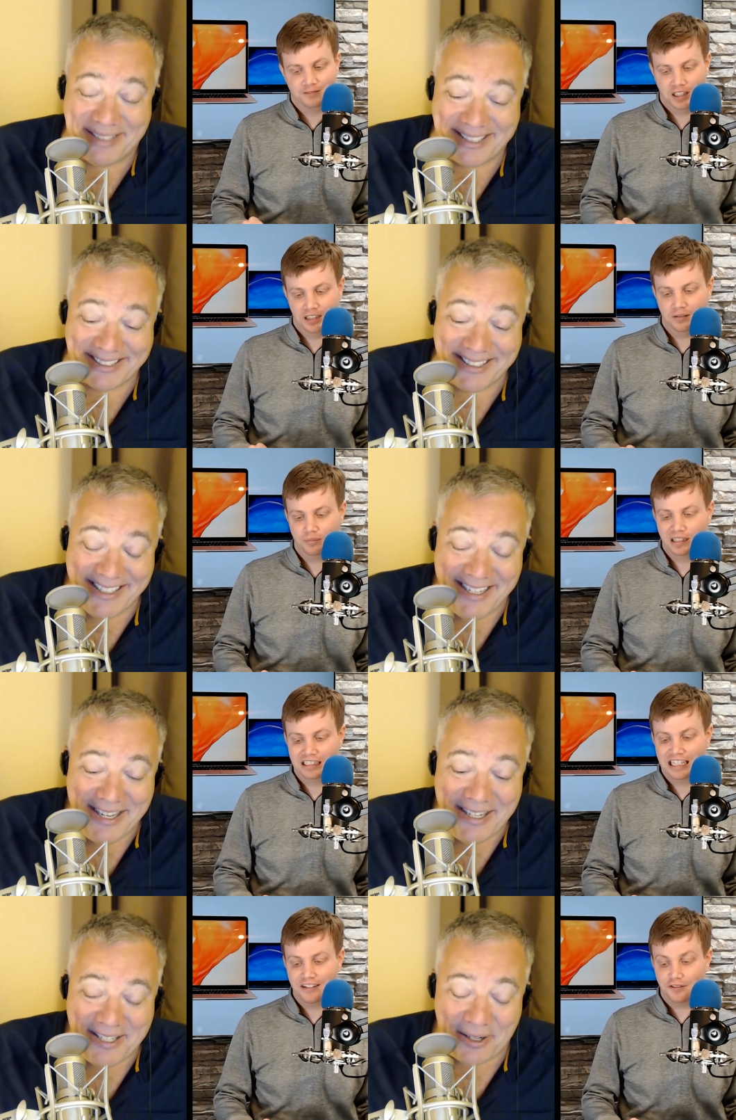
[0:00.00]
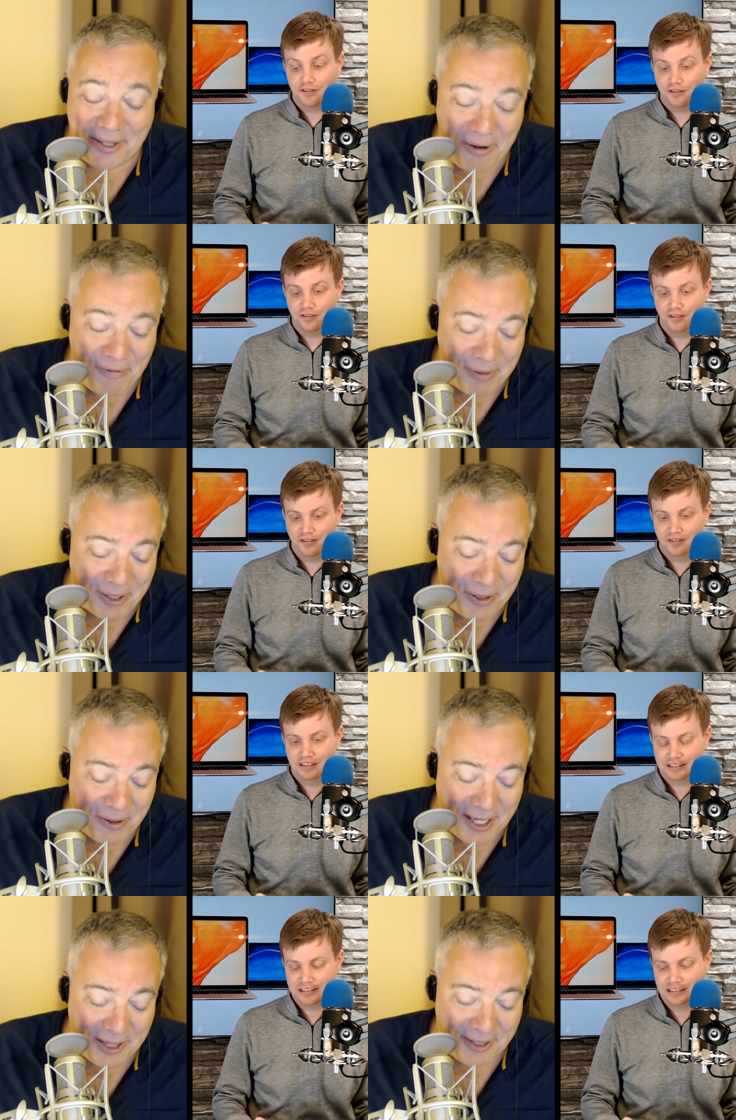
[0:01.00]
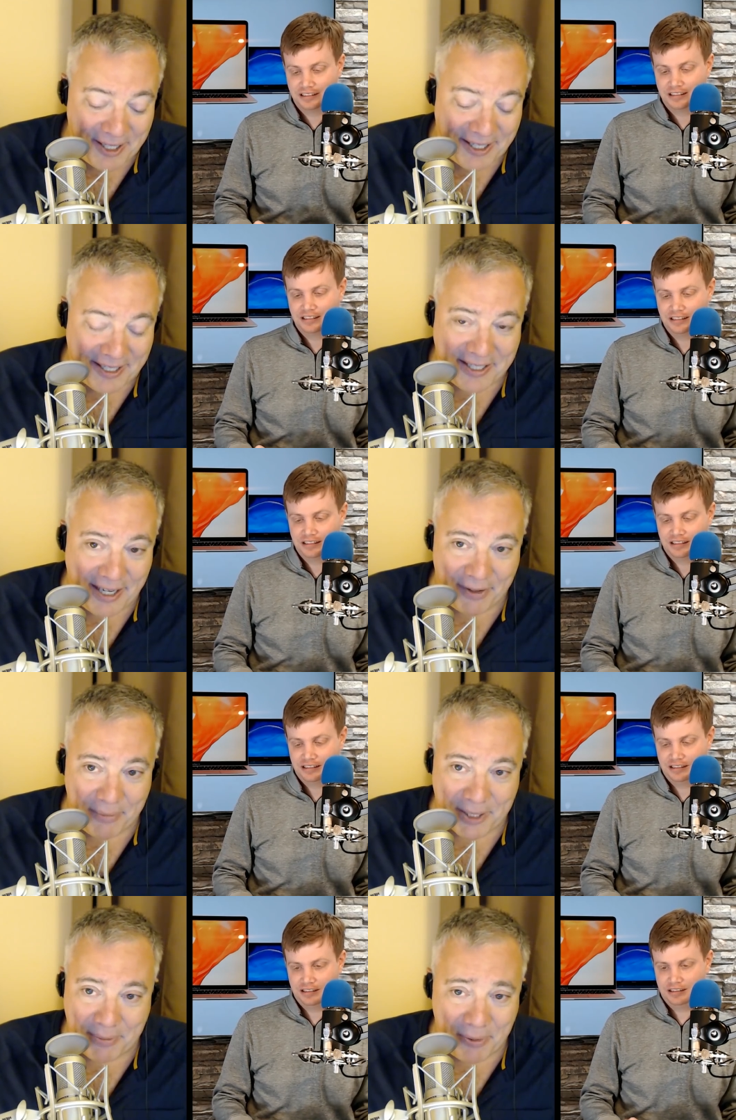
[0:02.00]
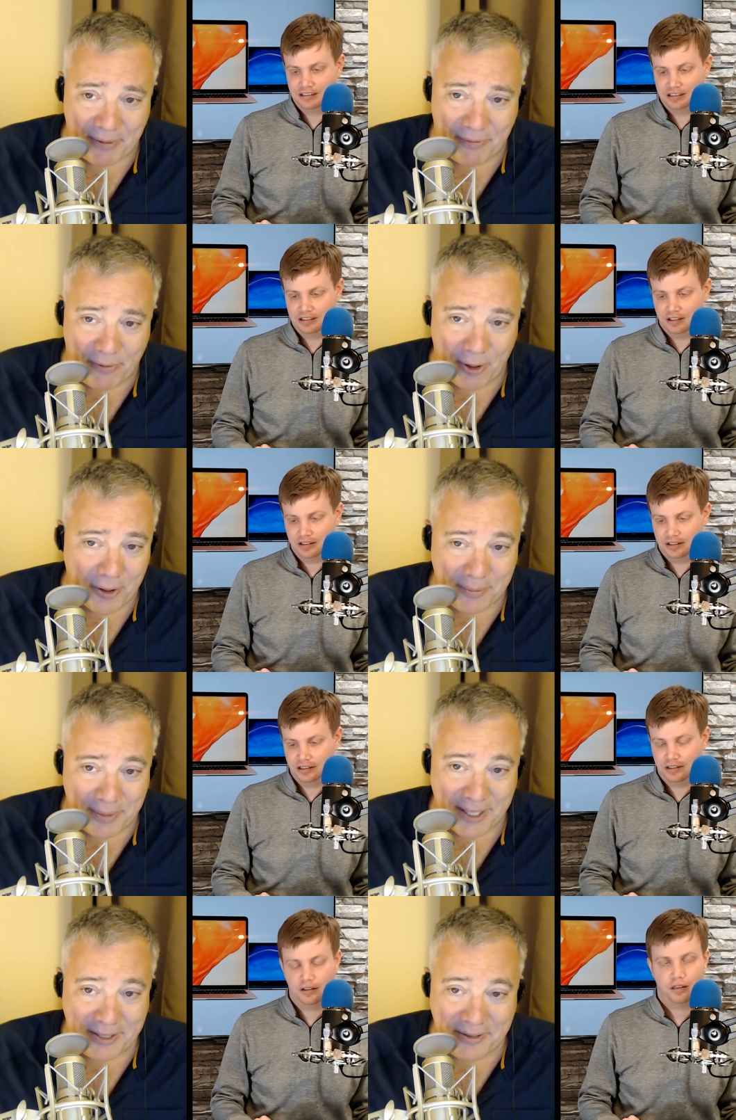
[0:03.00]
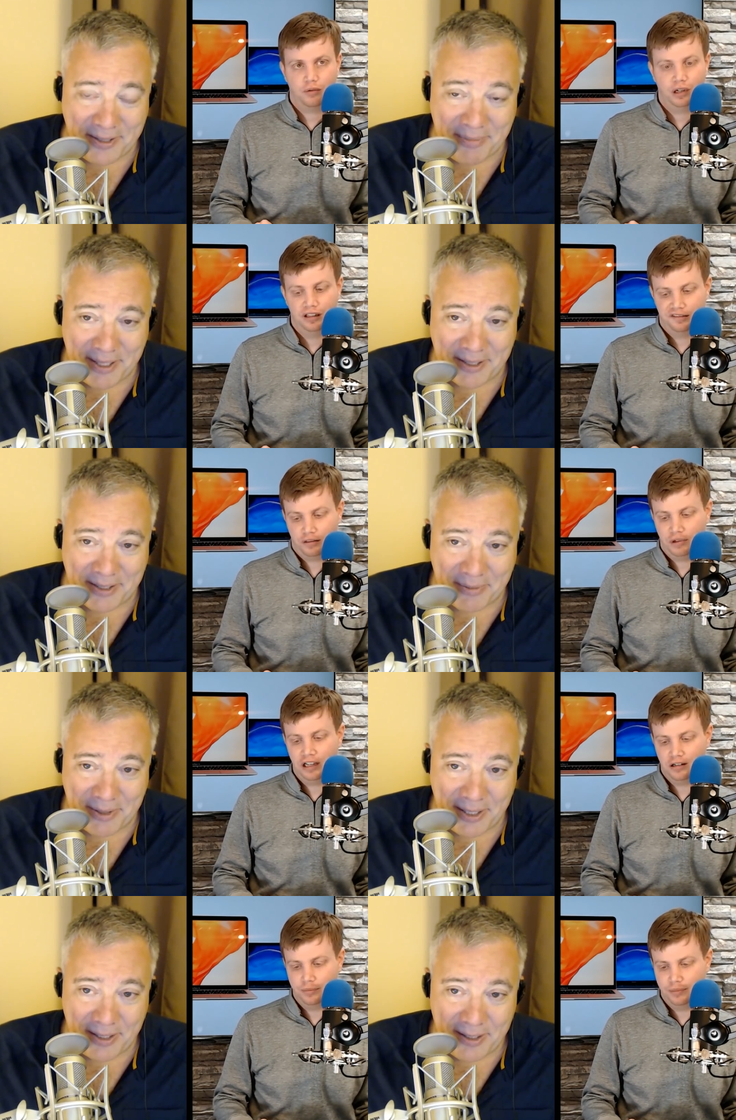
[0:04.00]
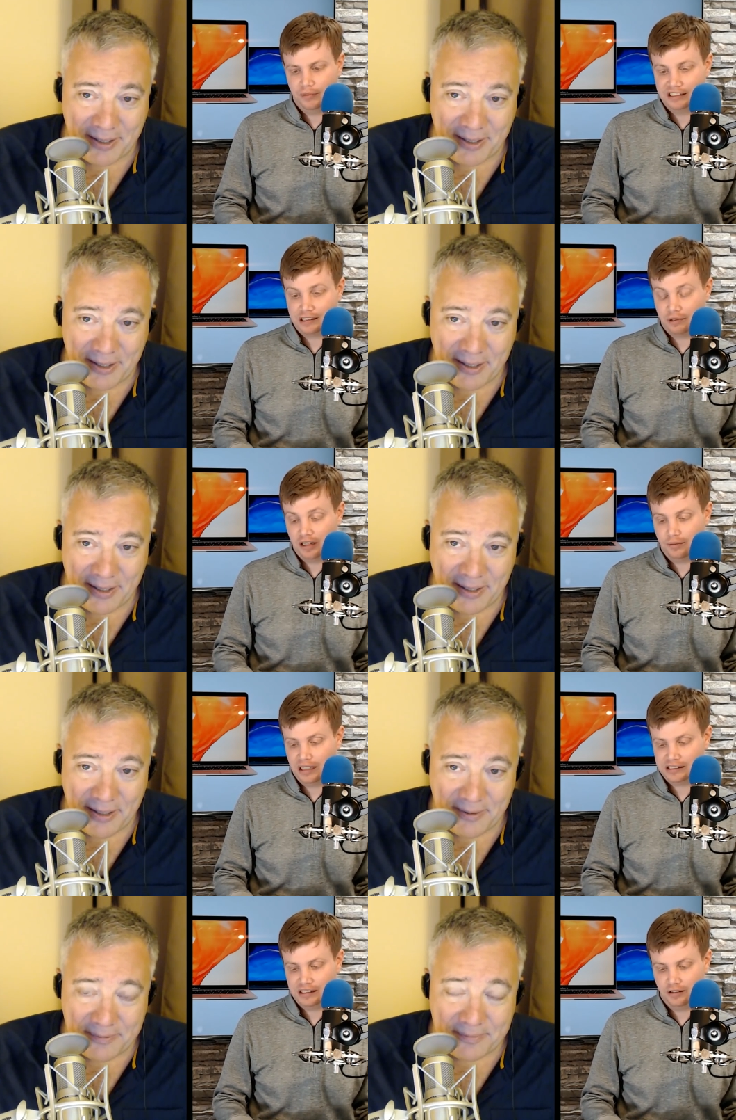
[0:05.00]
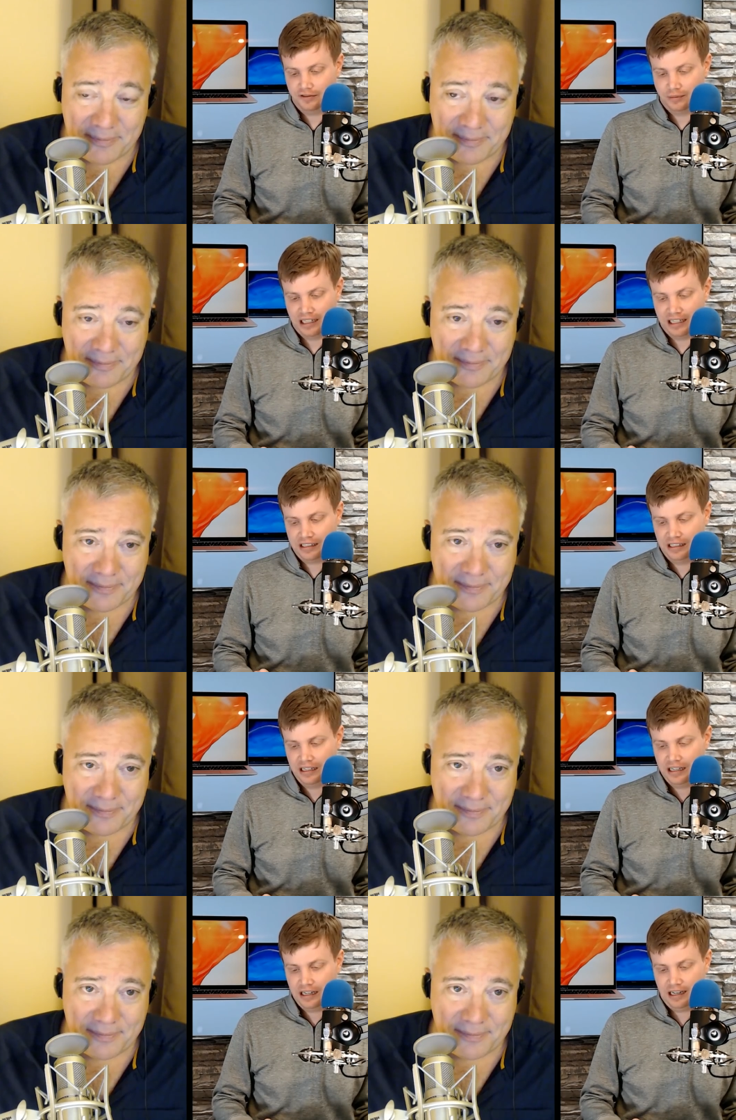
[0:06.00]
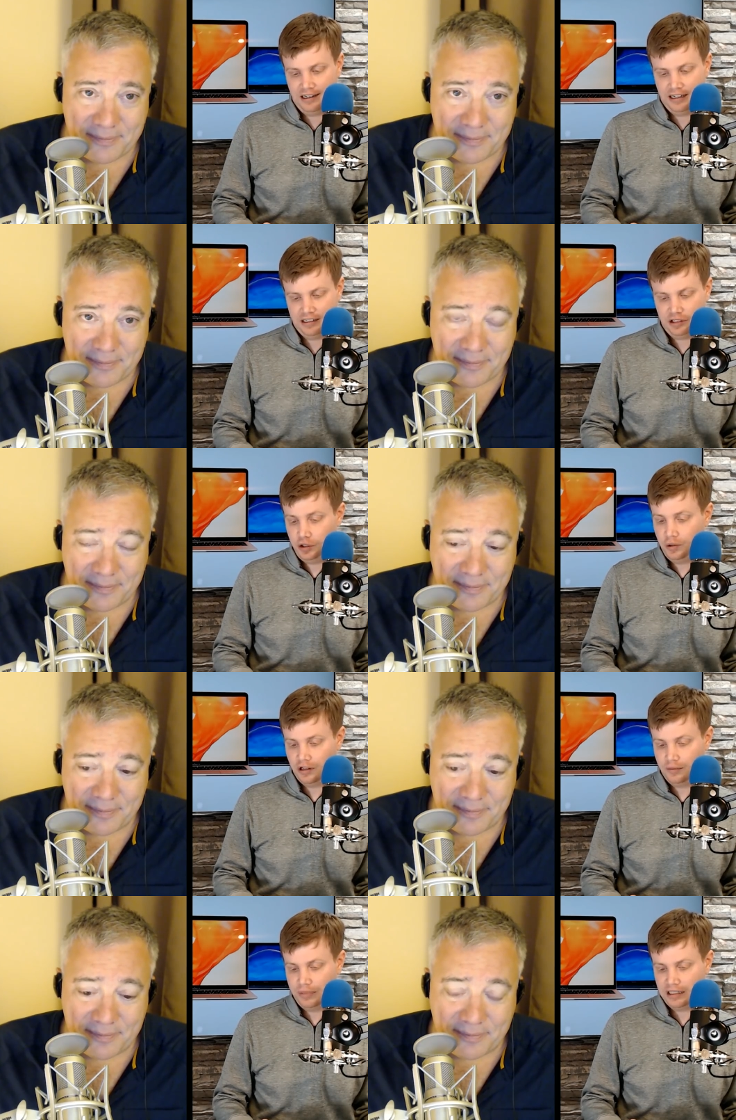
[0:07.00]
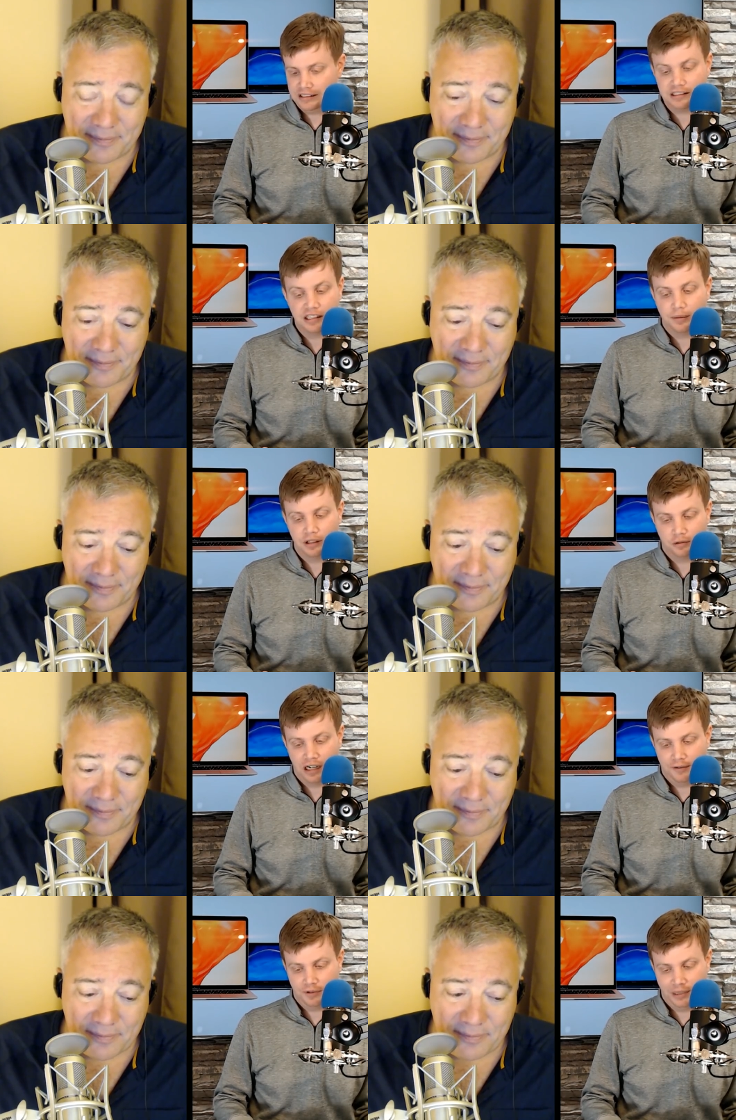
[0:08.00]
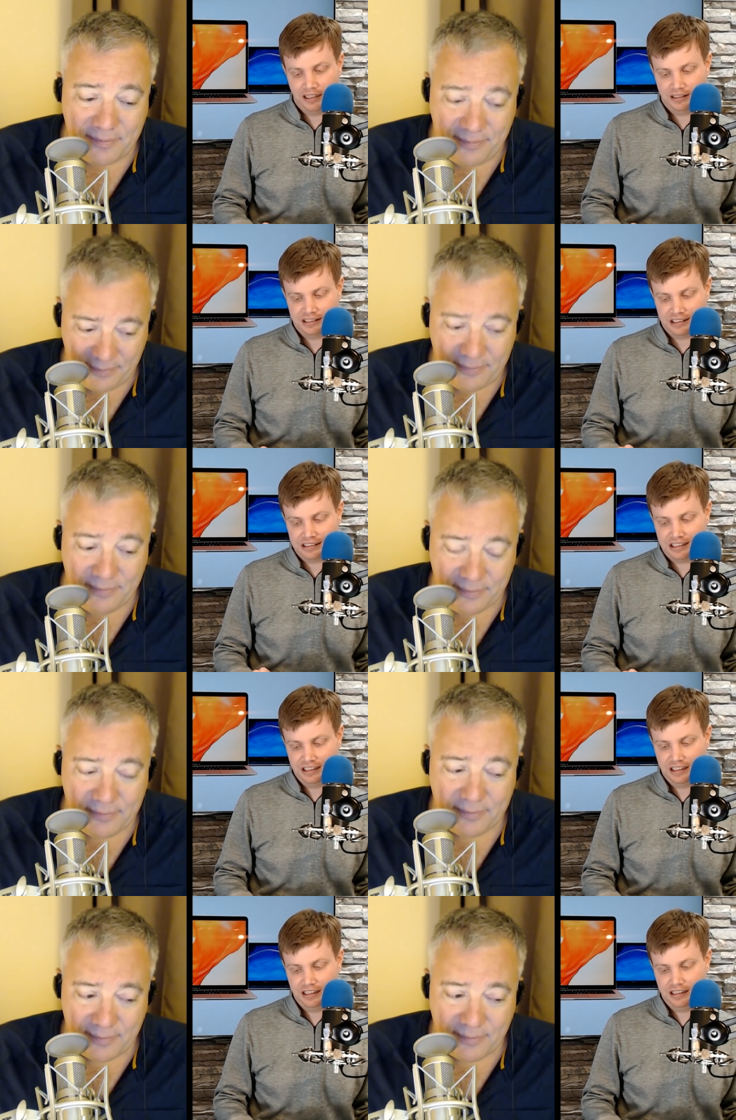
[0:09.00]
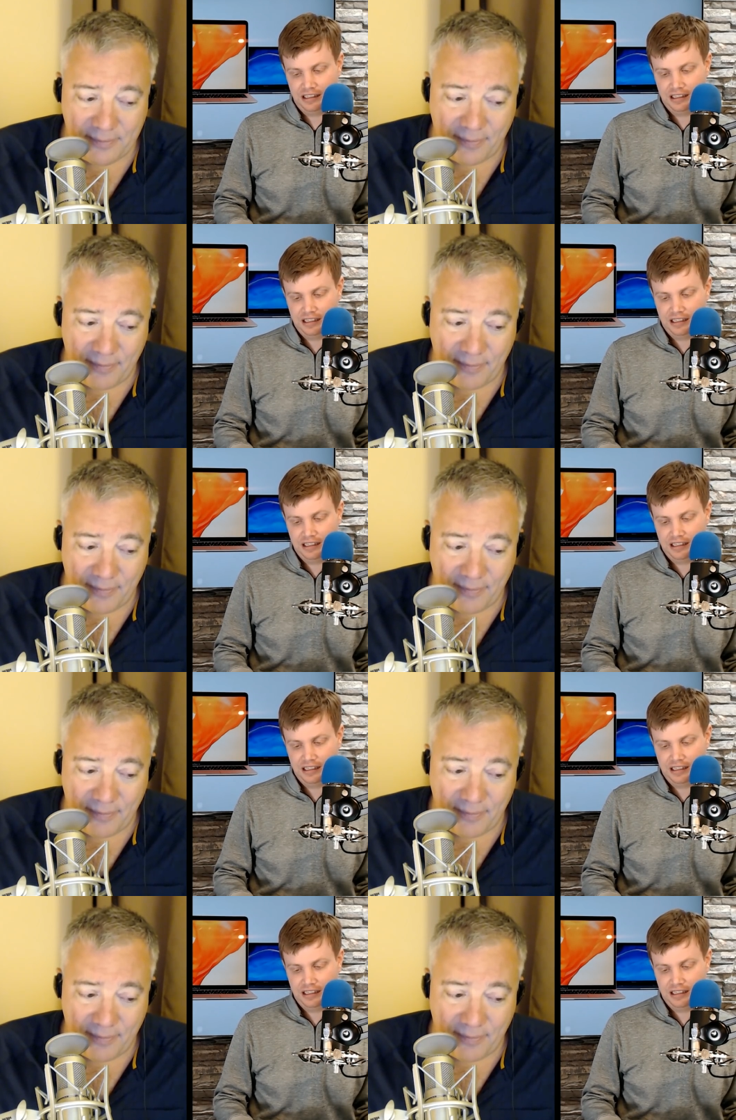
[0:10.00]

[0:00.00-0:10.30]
Speaker 1: yeah but to get so to go from the core i3 to the i7 must be what 400 bucks or something it's
Speaker 2: 300 it's 300 bucks to go from that uh, 200 bucks to double the ram from 8 to 16